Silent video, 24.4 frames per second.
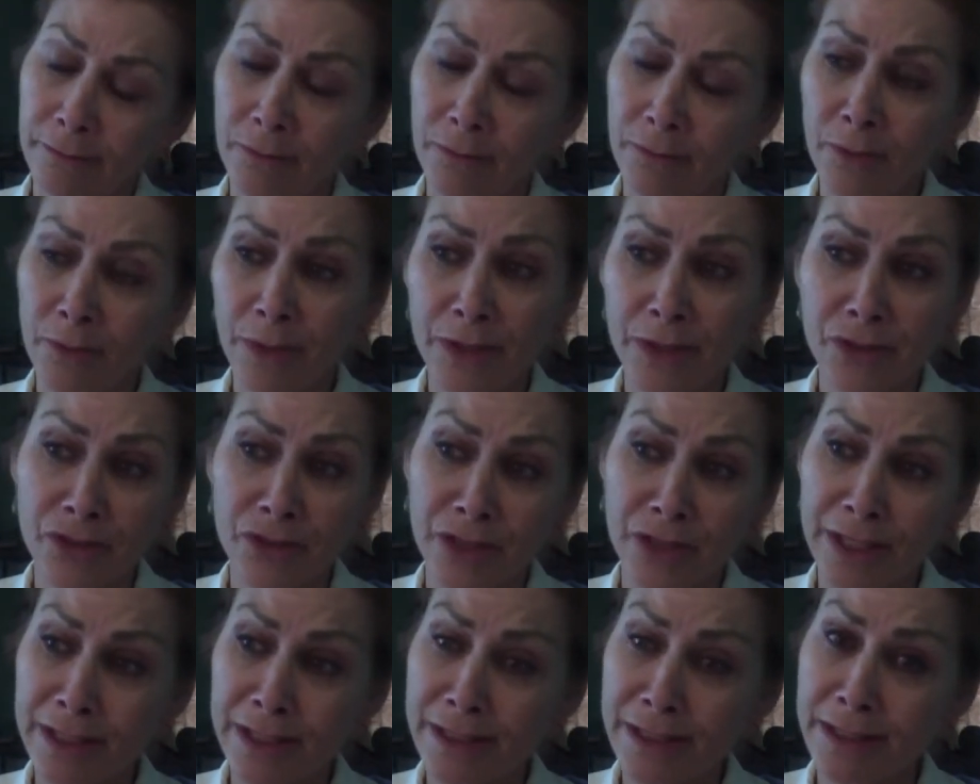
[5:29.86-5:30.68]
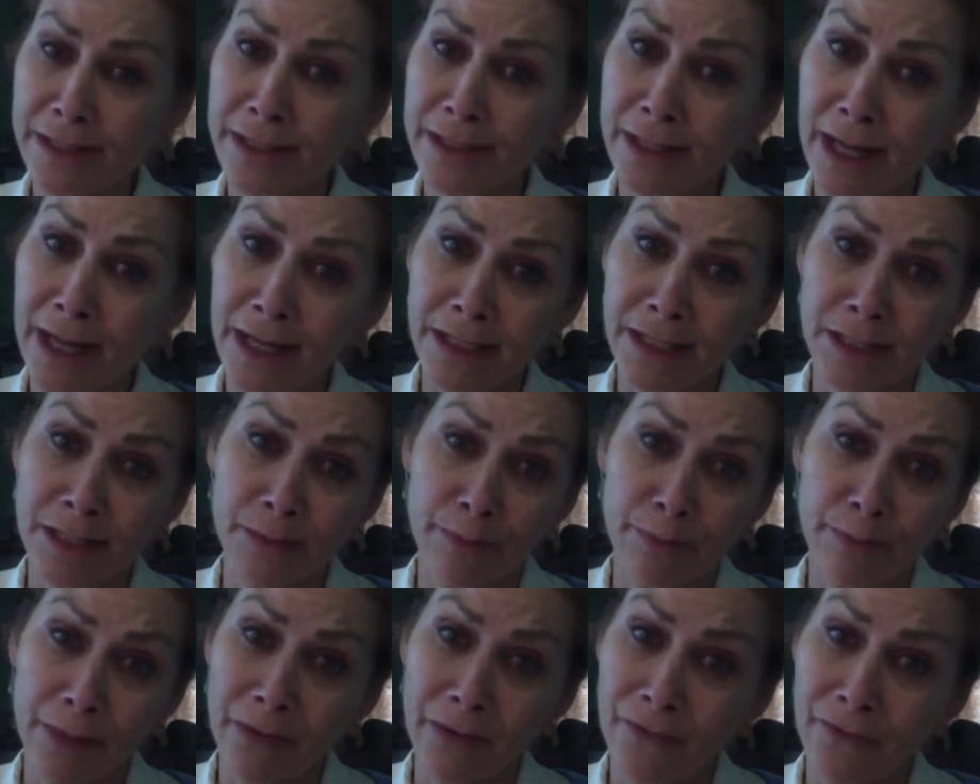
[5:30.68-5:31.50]
which she says
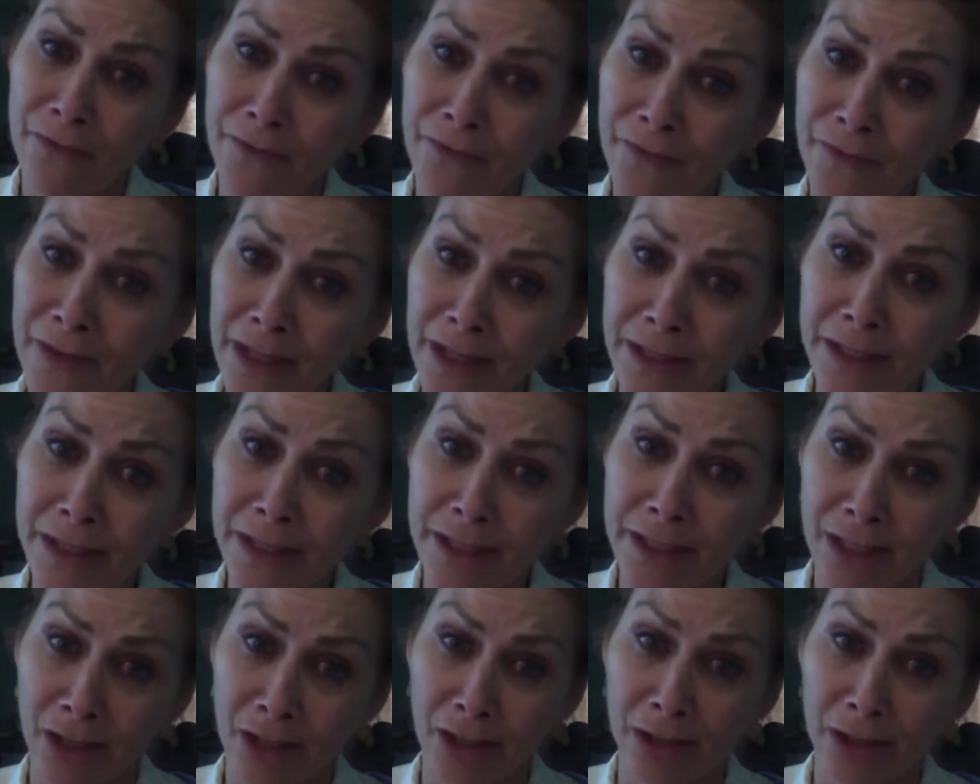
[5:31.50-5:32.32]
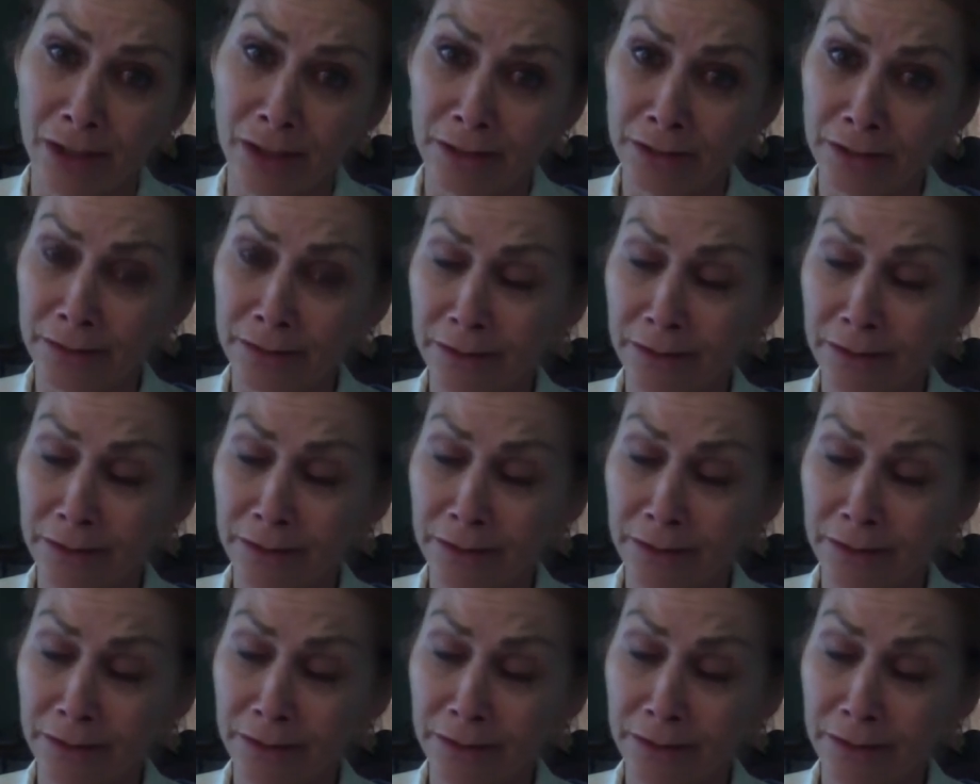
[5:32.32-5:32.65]
befits her.